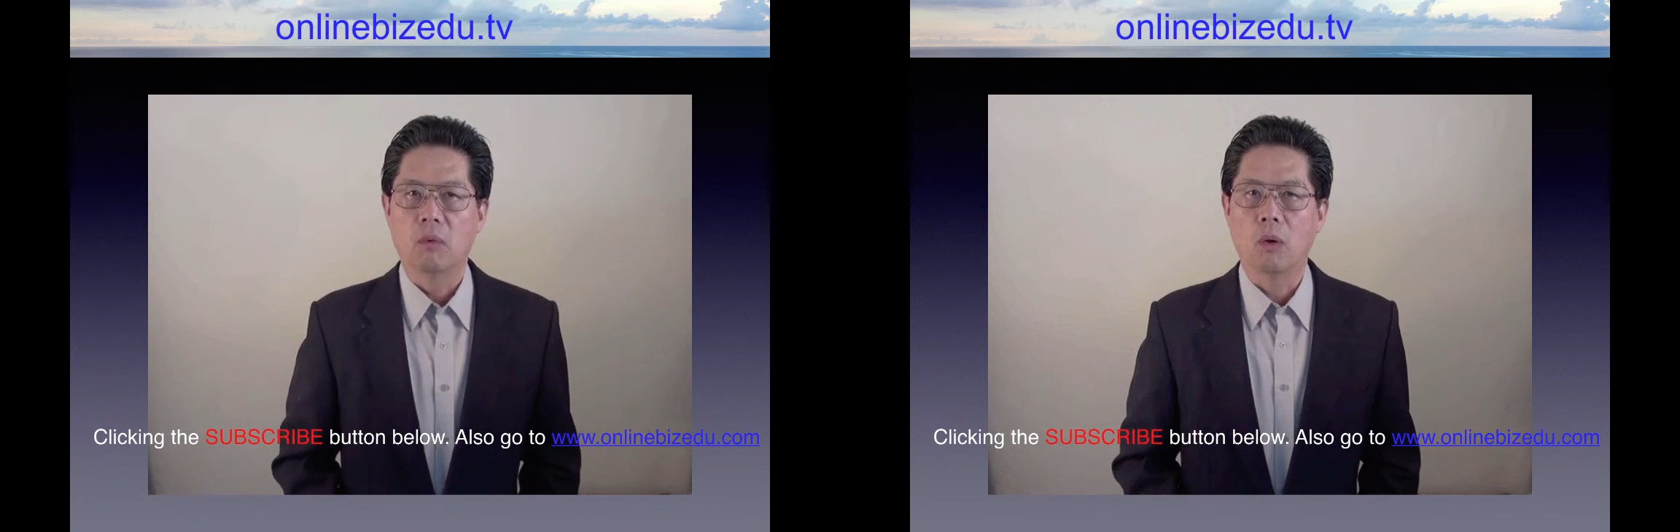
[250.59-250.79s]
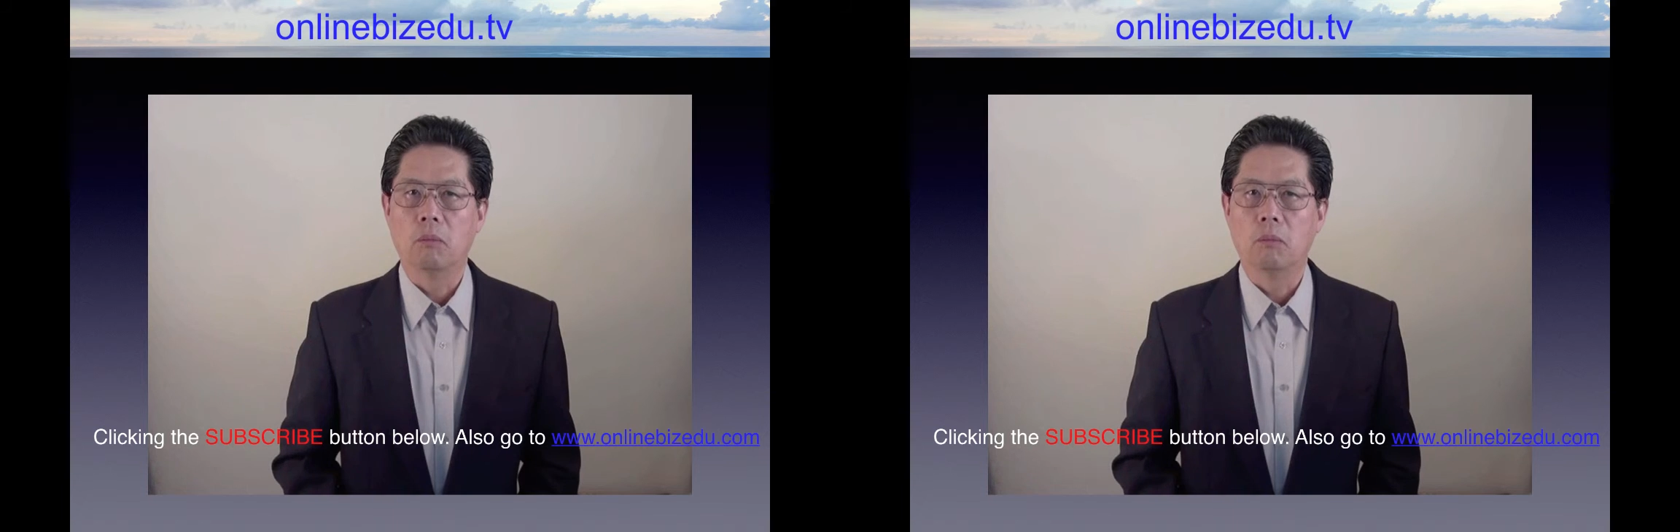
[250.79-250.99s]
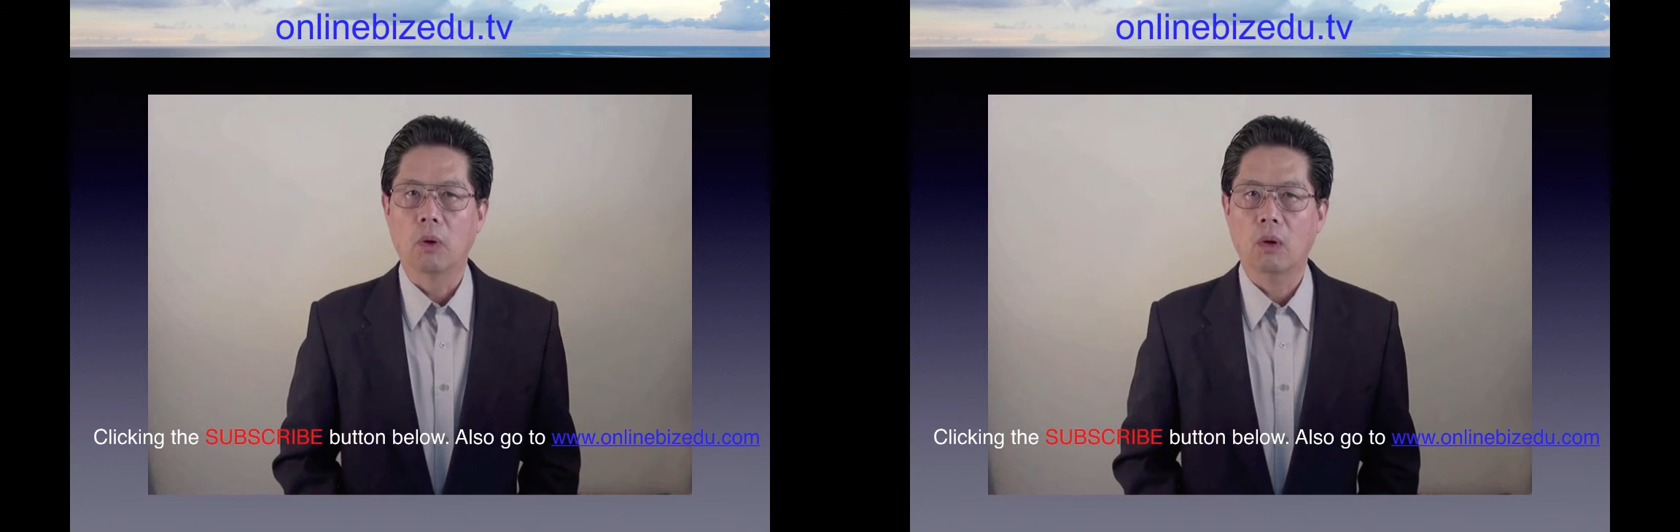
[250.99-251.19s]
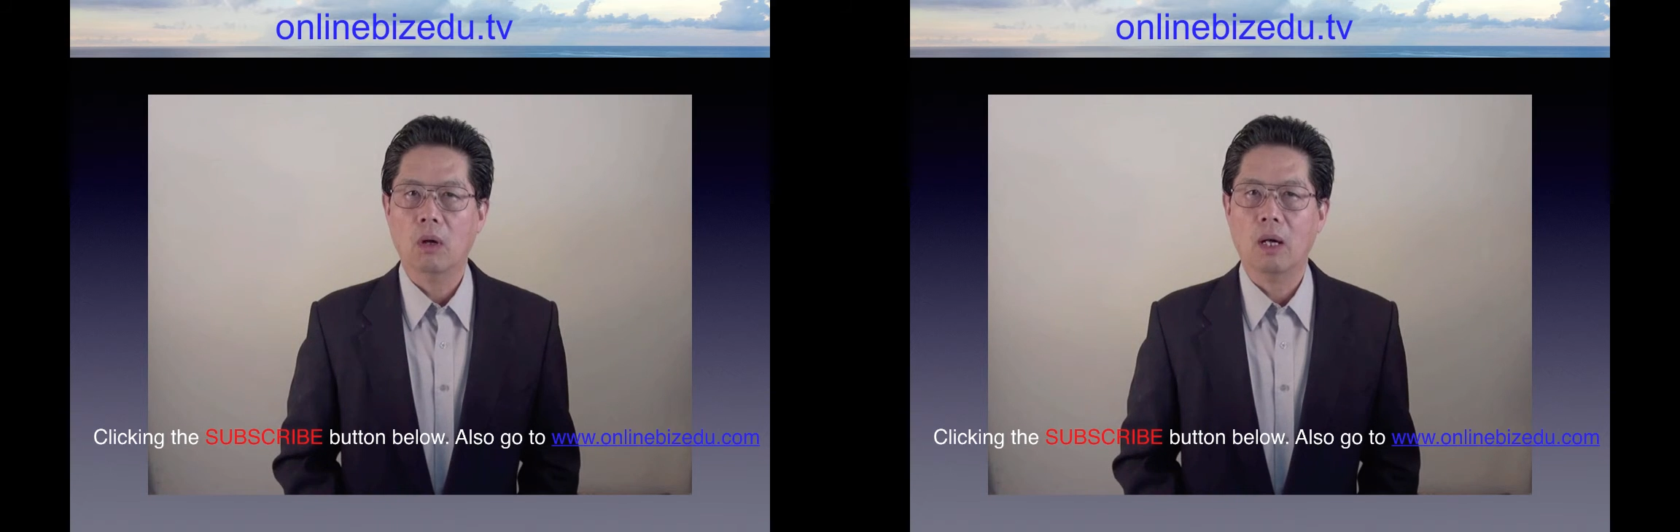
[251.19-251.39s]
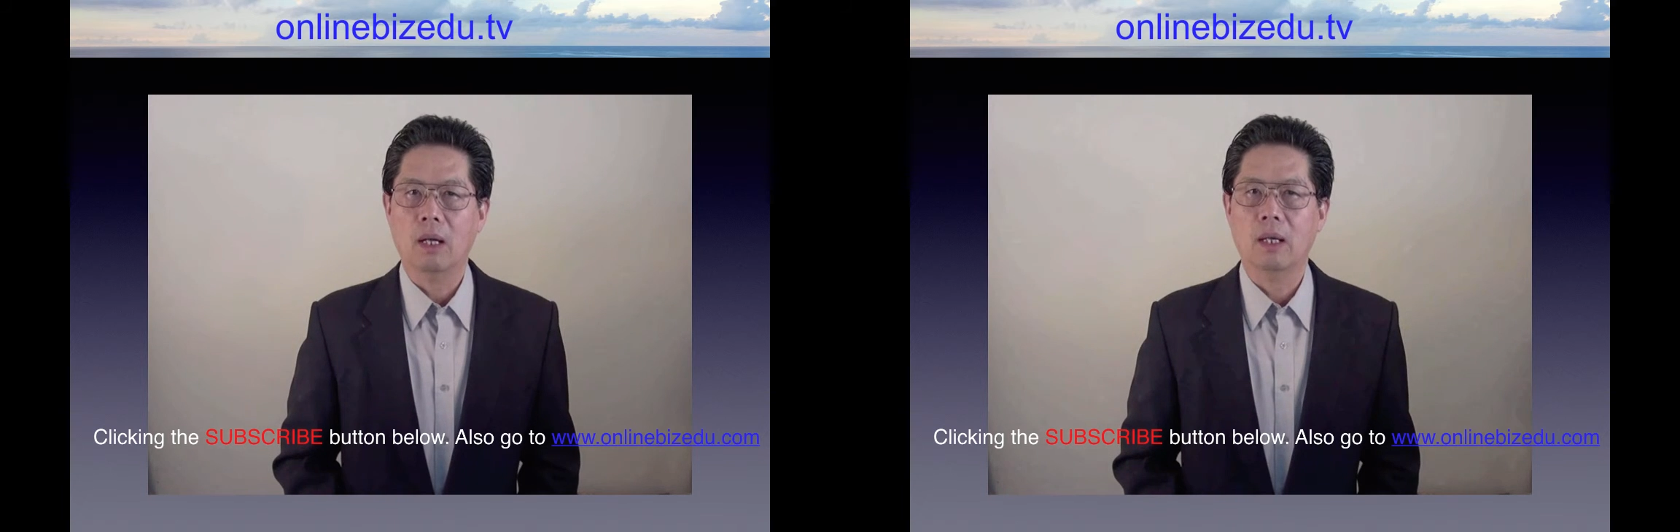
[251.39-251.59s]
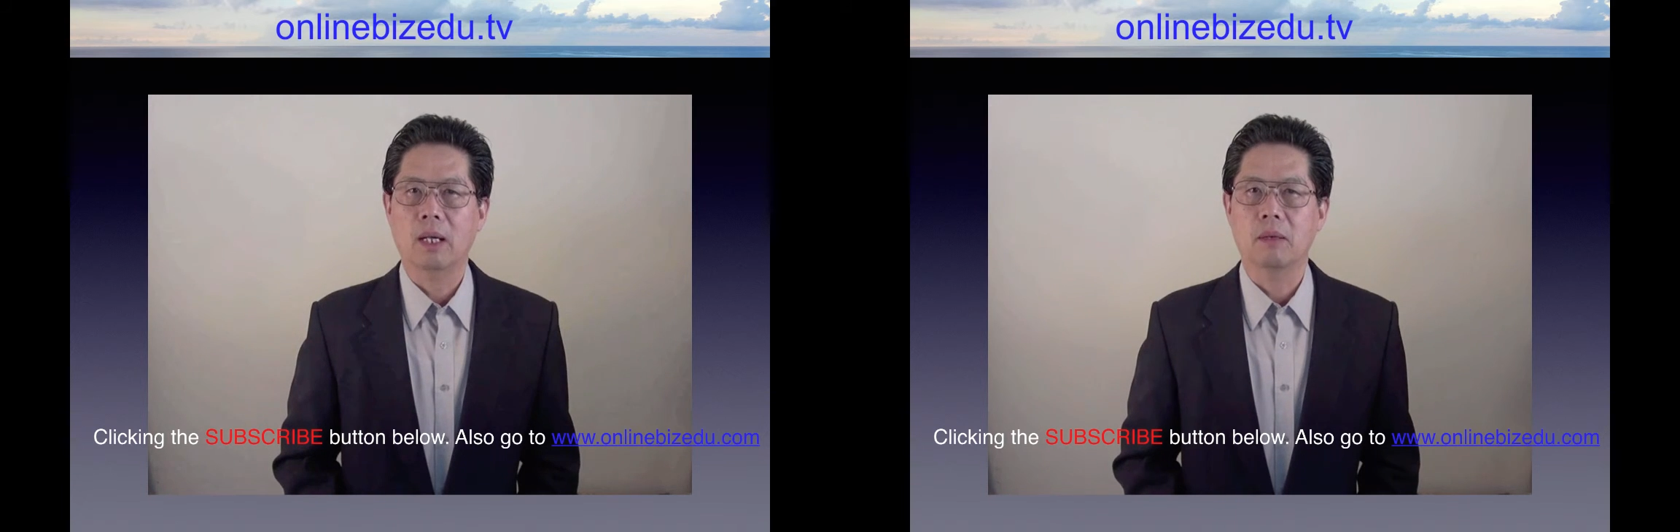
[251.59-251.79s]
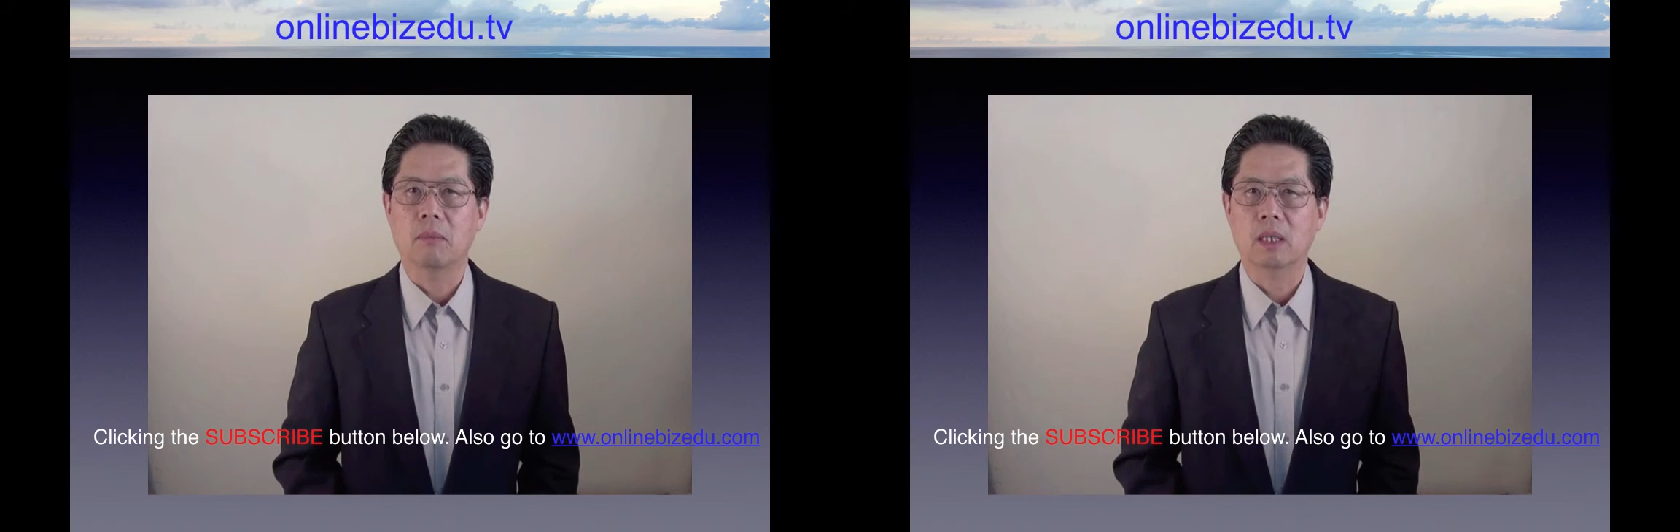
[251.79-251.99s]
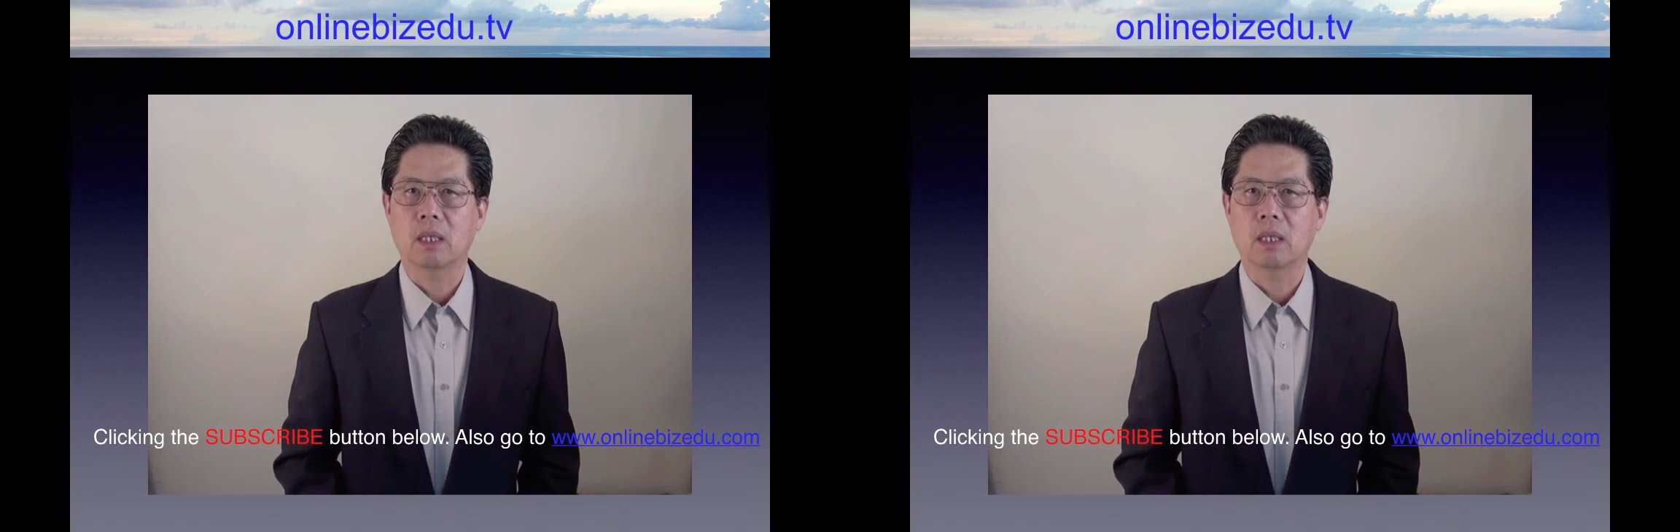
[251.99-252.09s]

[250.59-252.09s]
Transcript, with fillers: for more online